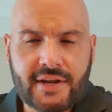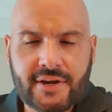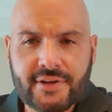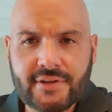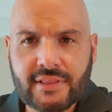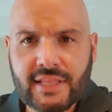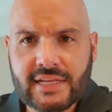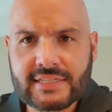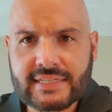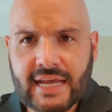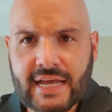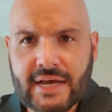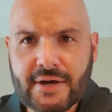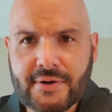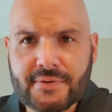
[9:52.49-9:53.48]
Are you let
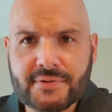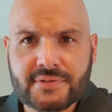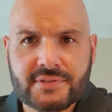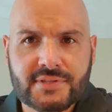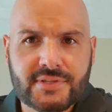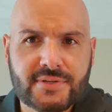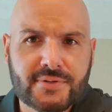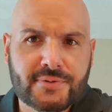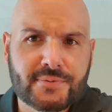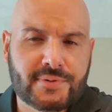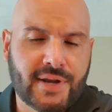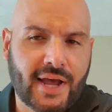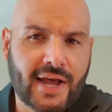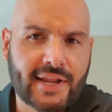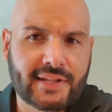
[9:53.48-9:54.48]
down? Do you
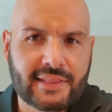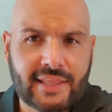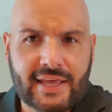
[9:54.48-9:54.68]
not